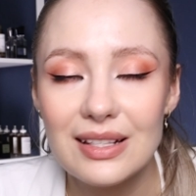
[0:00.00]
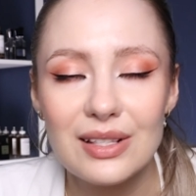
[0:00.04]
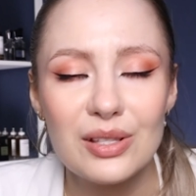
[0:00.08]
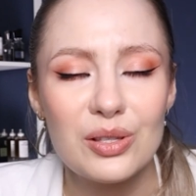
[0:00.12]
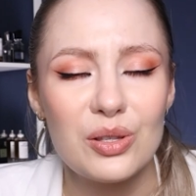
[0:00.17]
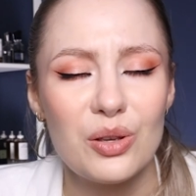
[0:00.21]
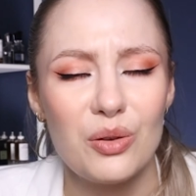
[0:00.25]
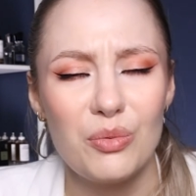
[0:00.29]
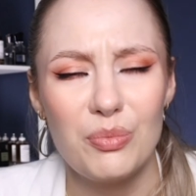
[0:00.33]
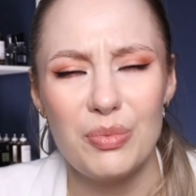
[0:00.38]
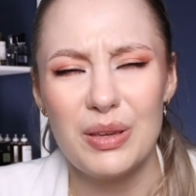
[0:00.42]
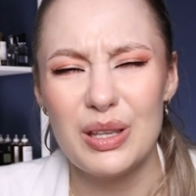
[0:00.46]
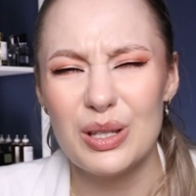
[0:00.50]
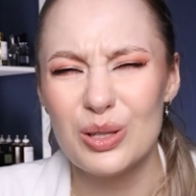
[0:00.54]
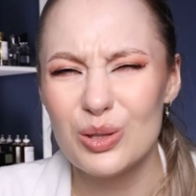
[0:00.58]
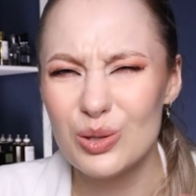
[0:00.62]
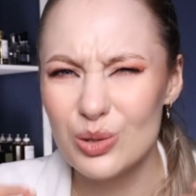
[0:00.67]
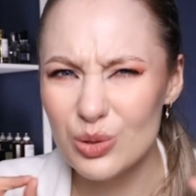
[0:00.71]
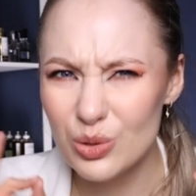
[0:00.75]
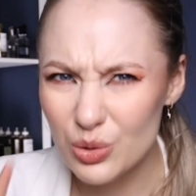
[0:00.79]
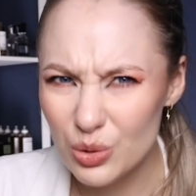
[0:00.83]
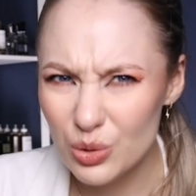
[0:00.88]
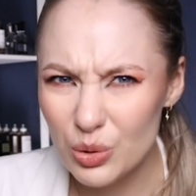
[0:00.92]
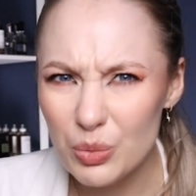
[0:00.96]
So be
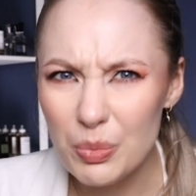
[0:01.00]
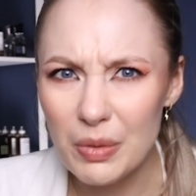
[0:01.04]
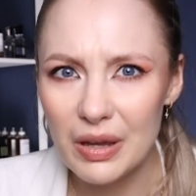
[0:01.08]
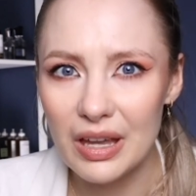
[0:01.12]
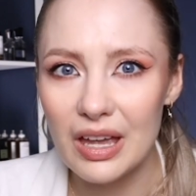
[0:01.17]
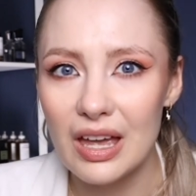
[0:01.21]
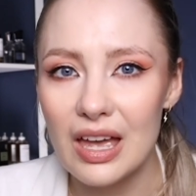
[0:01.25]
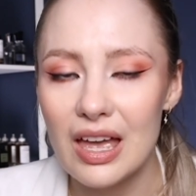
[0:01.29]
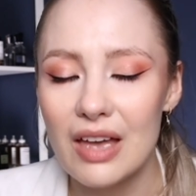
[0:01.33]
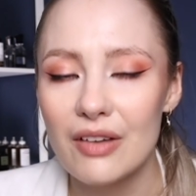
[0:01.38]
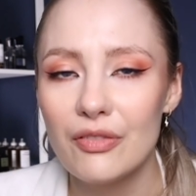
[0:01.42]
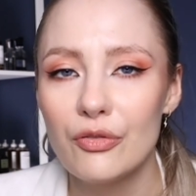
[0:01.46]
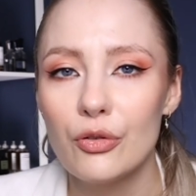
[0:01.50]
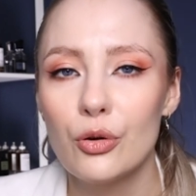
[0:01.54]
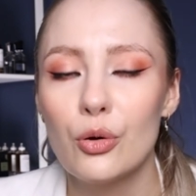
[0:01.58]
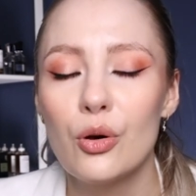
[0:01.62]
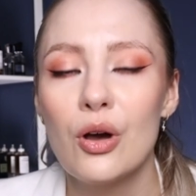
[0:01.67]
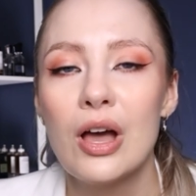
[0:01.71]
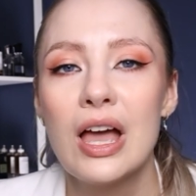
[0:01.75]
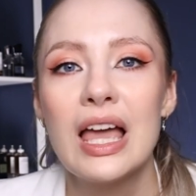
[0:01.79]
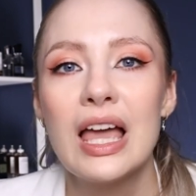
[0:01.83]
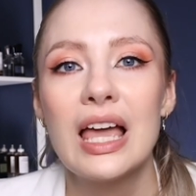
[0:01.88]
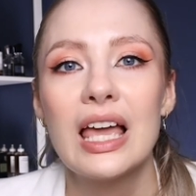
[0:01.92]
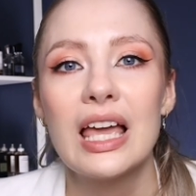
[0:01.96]
super
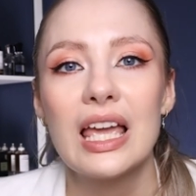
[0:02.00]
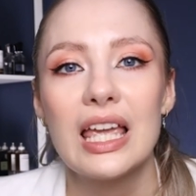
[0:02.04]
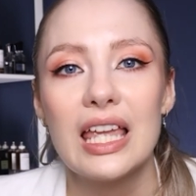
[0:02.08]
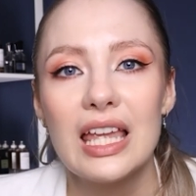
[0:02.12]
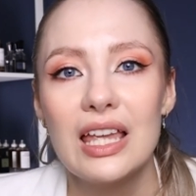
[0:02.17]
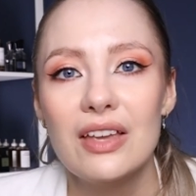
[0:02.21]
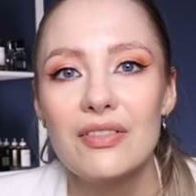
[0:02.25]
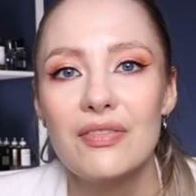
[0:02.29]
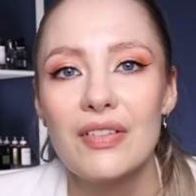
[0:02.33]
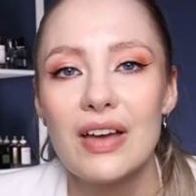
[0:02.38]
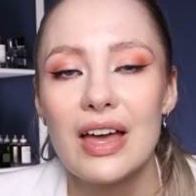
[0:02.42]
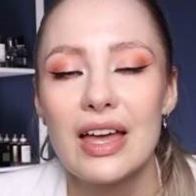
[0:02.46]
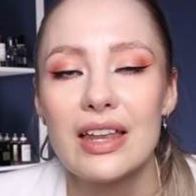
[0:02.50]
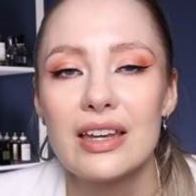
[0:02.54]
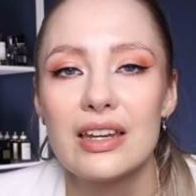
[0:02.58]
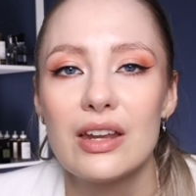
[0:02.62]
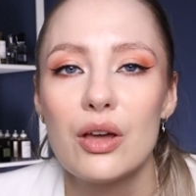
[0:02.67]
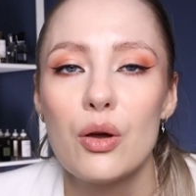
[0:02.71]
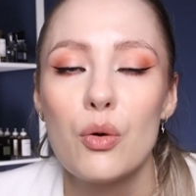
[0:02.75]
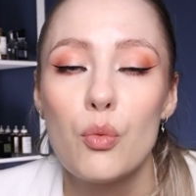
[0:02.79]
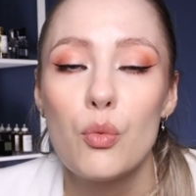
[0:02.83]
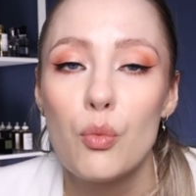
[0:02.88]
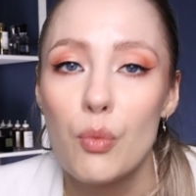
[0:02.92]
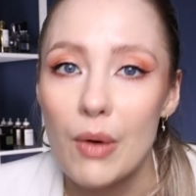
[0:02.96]
careful
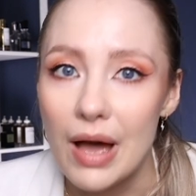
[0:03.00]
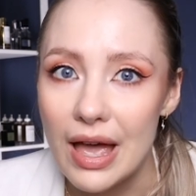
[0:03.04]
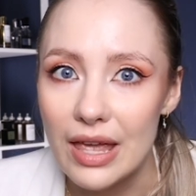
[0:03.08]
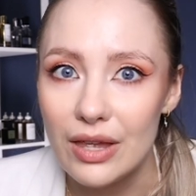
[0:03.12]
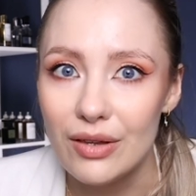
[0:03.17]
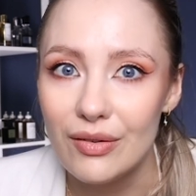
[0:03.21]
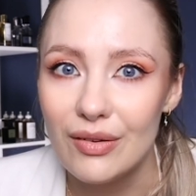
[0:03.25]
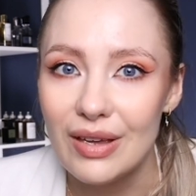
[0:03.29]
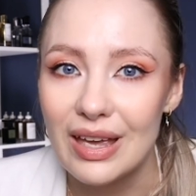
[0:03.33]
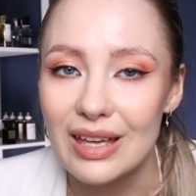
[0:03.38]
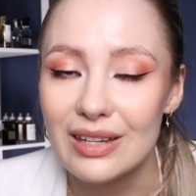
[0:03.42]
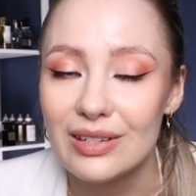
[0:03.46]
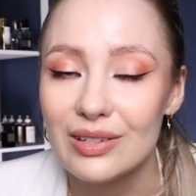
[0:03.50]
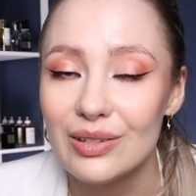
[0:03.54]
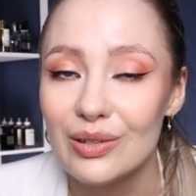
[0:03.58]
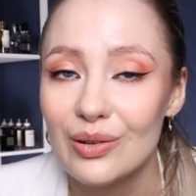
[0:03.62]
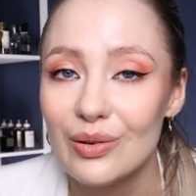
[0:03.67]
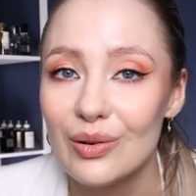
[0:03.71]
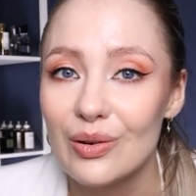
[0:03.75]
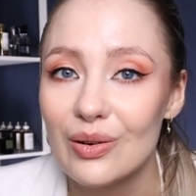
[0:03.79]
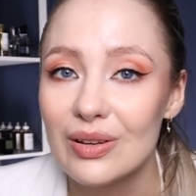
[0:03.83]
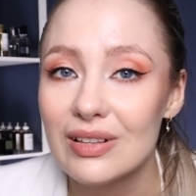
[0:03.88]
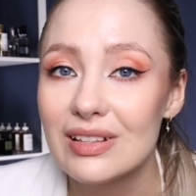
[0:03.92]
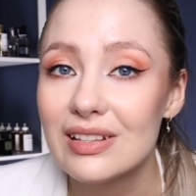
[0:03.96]
even where you get
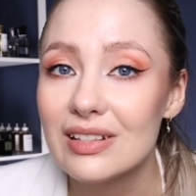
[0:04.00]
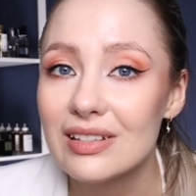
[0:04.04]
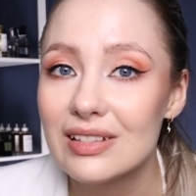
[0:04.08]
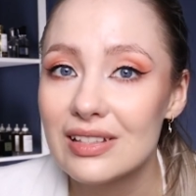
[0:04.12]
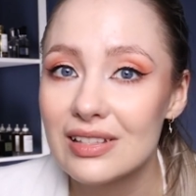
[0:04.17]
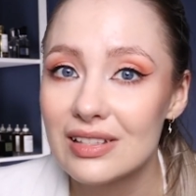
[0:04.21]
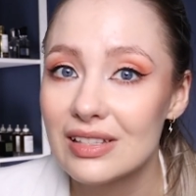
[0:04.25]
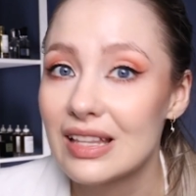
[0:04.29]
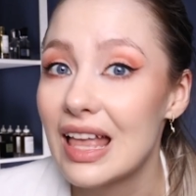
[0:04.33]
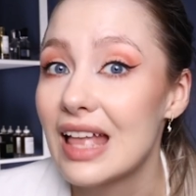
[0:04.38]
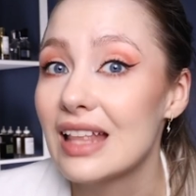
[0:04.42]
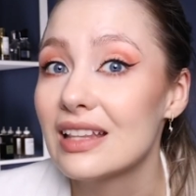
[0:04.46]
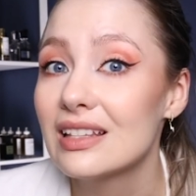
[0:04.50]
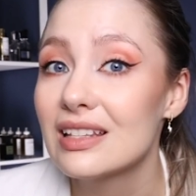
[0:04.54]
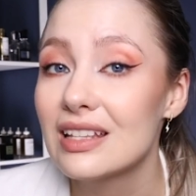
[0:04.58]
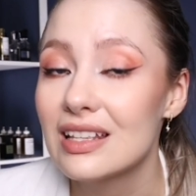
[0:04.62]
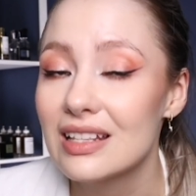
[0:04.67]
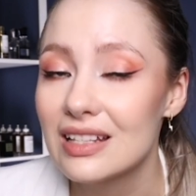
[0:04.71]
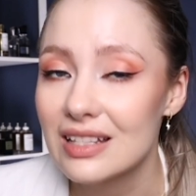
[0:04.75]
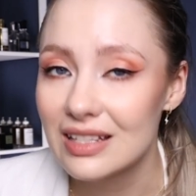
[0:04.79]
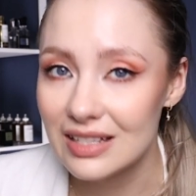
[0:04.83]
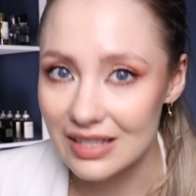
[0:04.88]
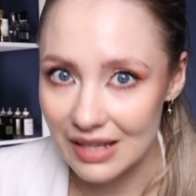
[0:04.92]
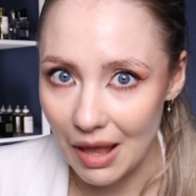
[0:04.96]
your scent
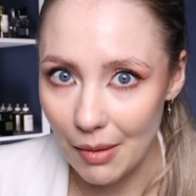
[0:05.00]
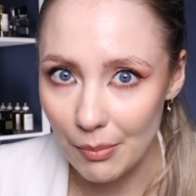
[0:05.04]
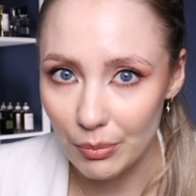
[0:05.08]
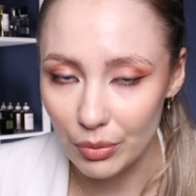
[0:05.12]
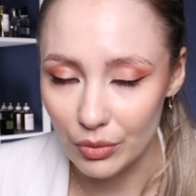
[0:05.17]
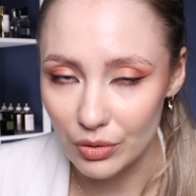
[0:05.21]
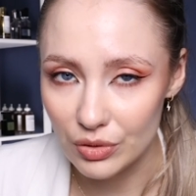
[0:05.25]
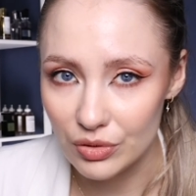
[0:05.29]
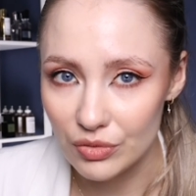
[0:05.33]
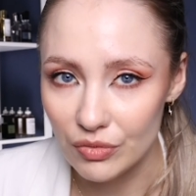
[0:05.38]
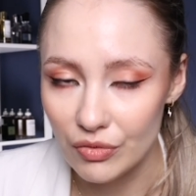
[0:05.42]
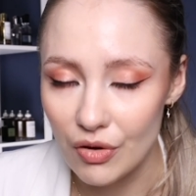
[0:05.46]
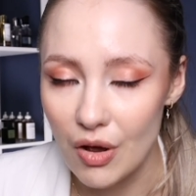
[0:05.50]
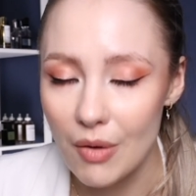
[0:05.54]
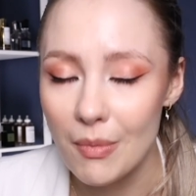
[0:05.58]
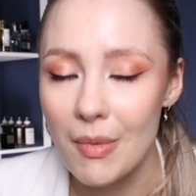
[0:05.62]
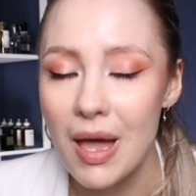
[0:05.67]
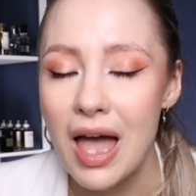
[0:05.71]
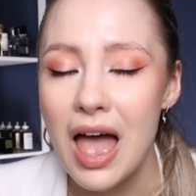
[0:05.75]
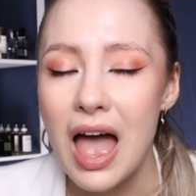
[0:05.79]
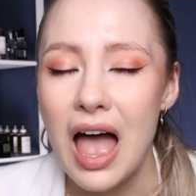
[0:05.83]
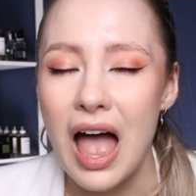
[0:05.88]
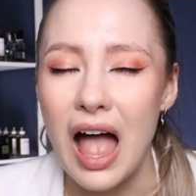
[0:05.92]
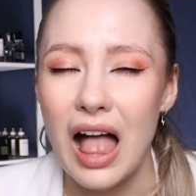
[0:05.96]
samples from.